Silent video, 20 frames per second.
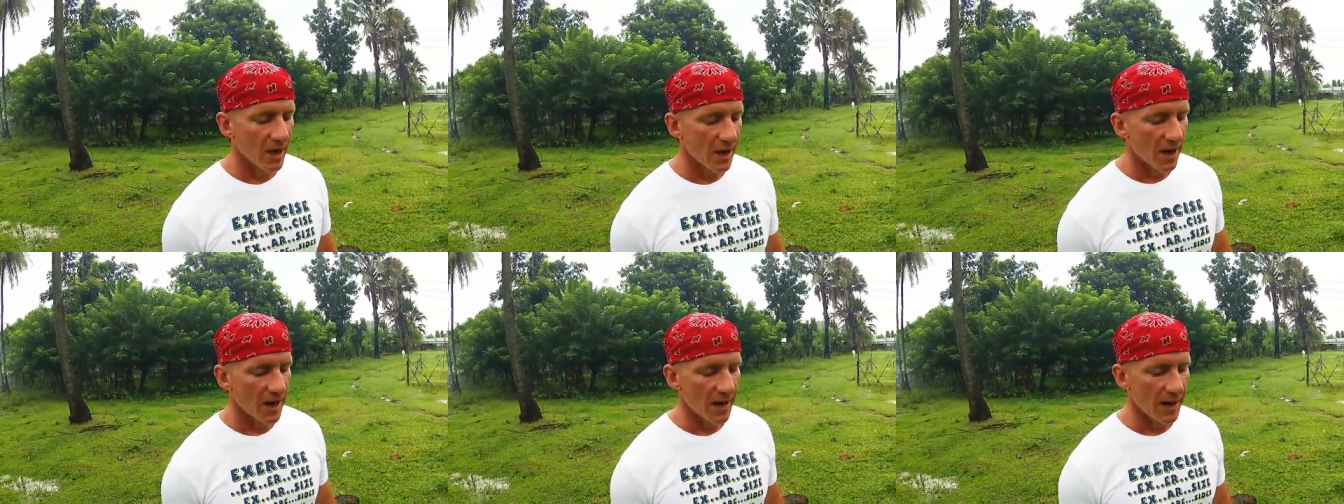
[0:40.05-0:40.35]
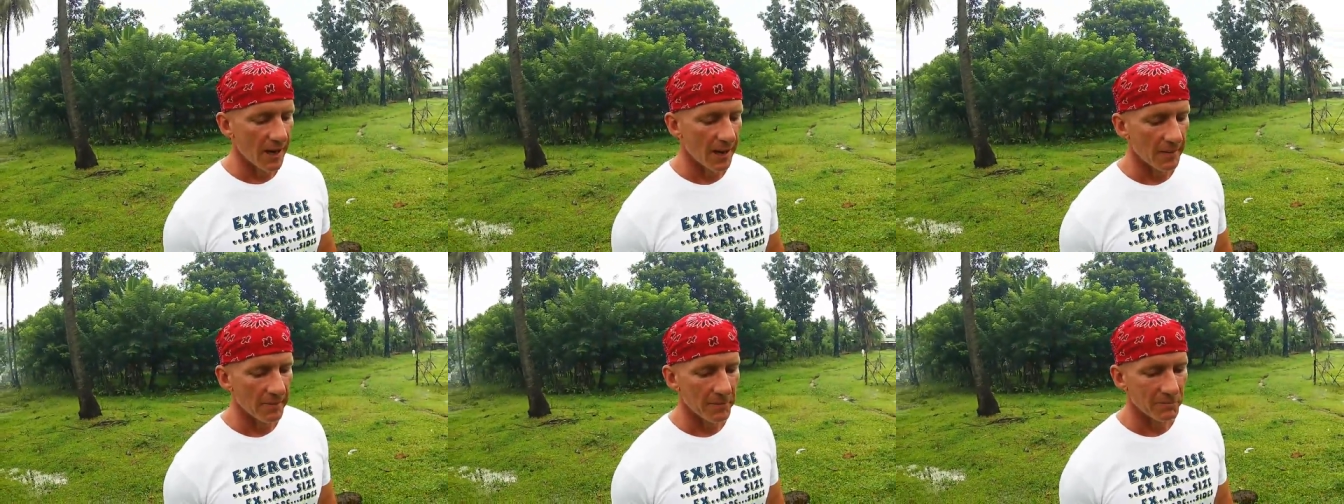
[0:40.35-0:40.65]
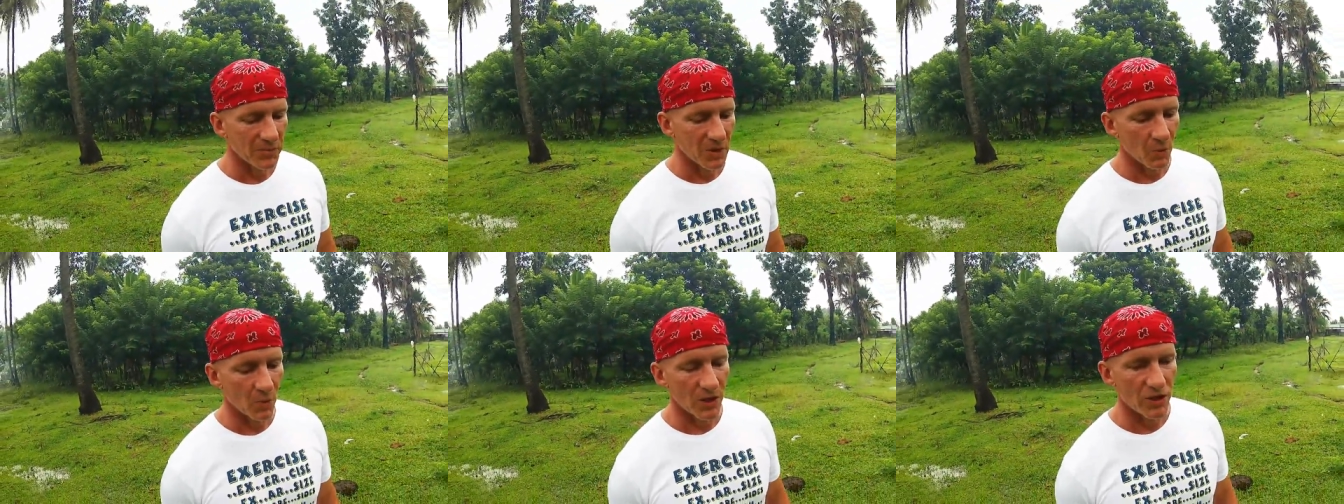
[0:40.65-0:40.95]

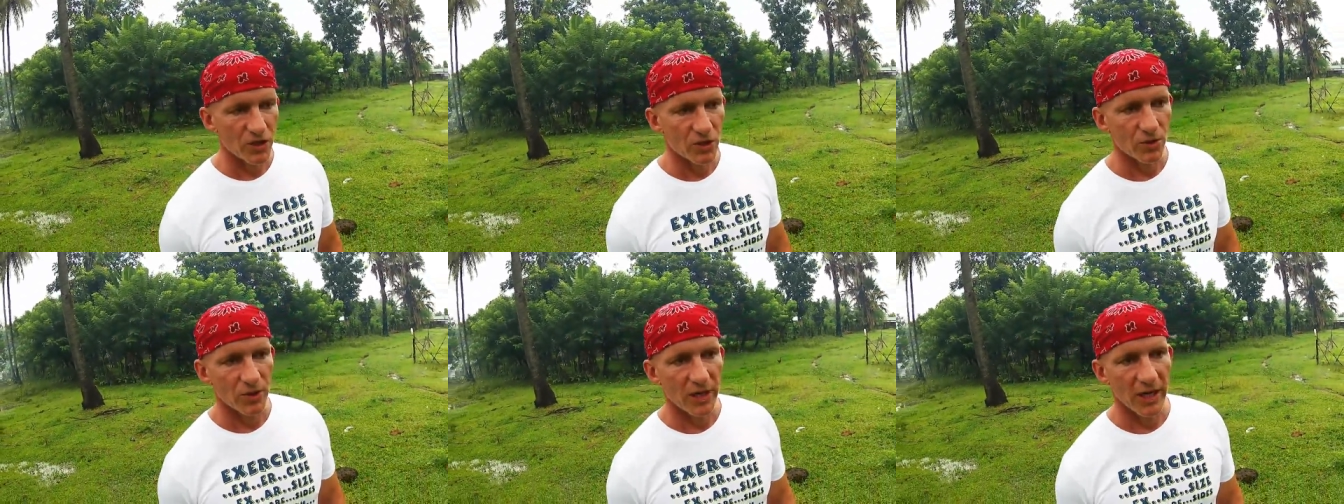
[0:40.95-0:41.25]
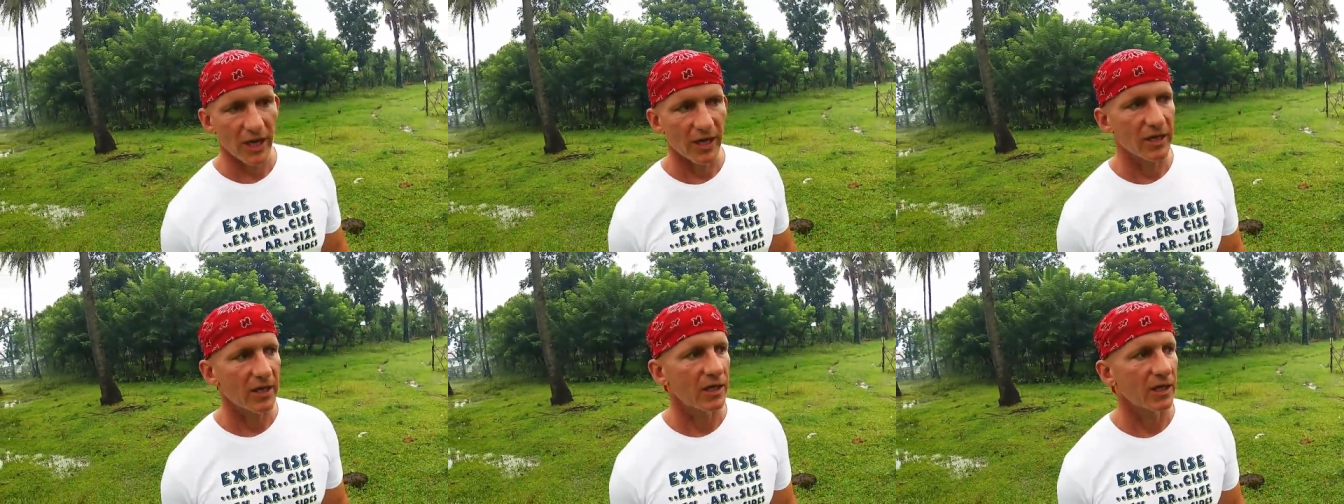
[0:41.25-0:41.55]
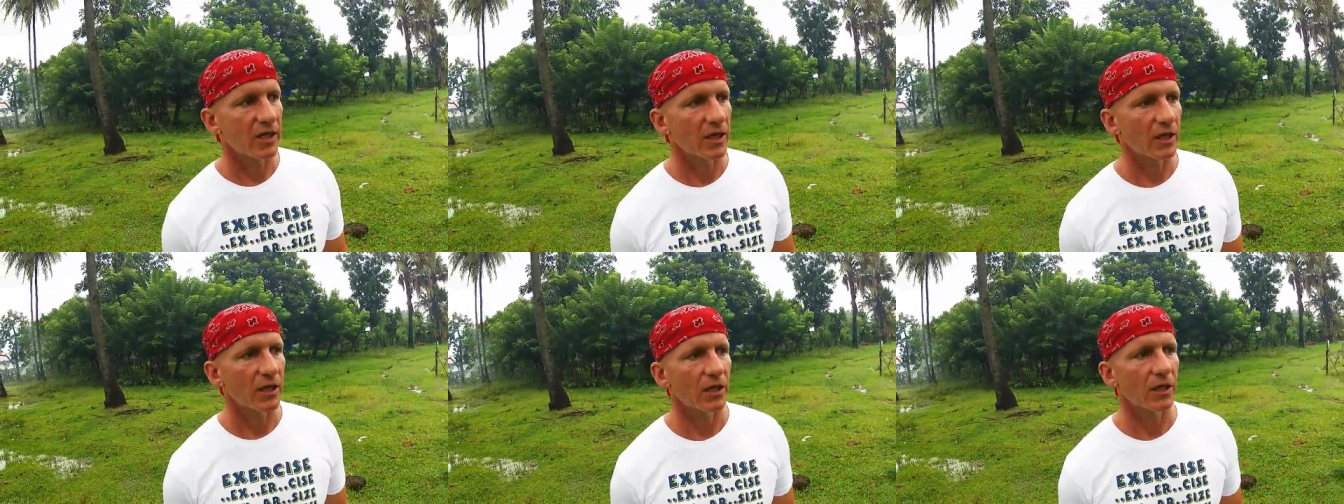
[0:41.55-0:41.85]
Um, once you get
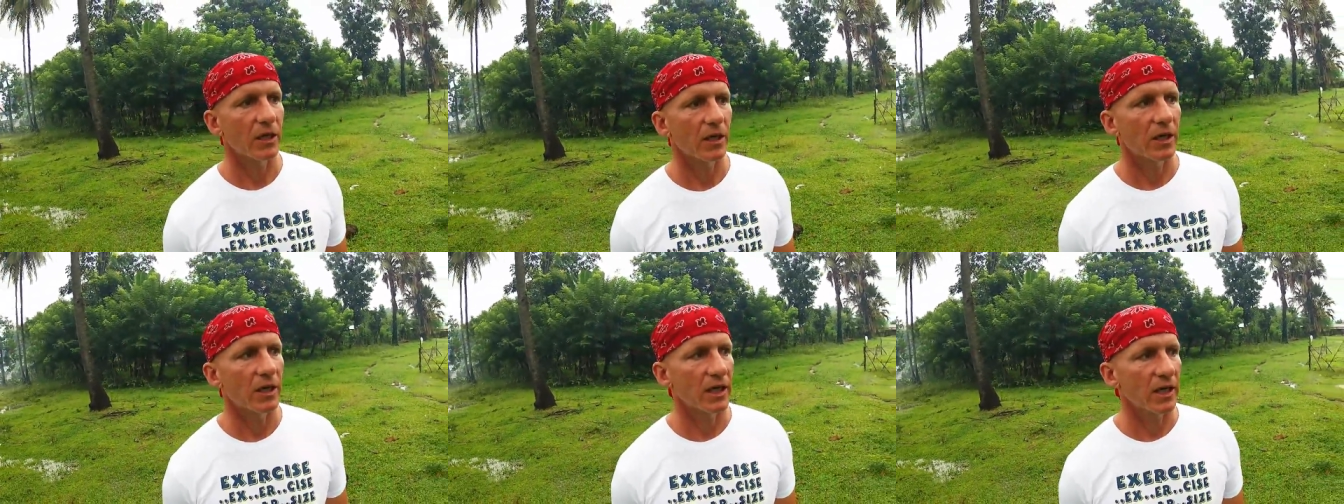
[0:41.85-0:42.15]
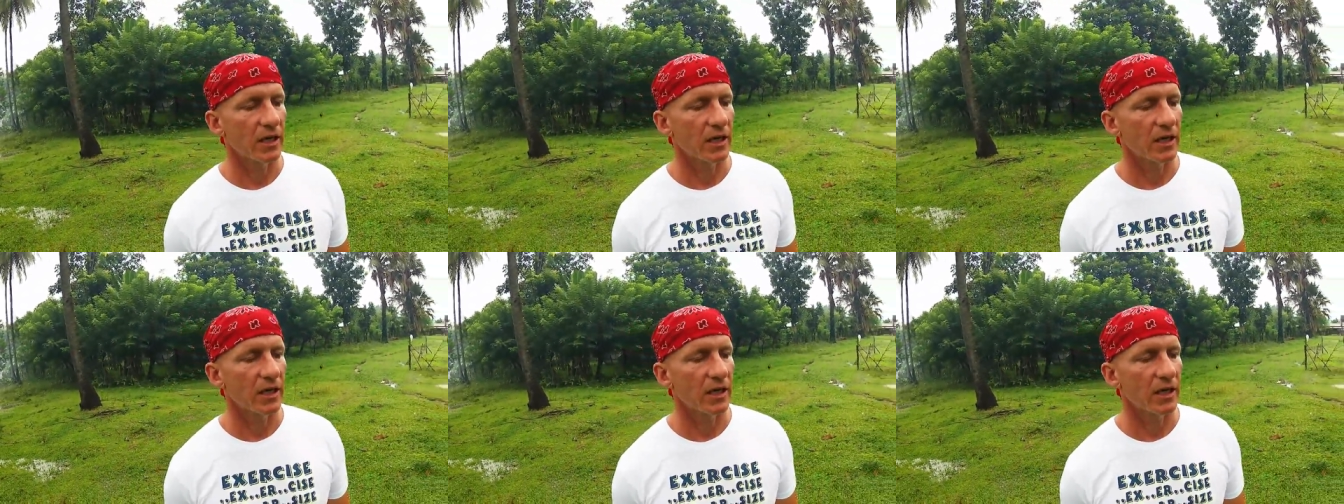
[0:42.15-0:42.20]
here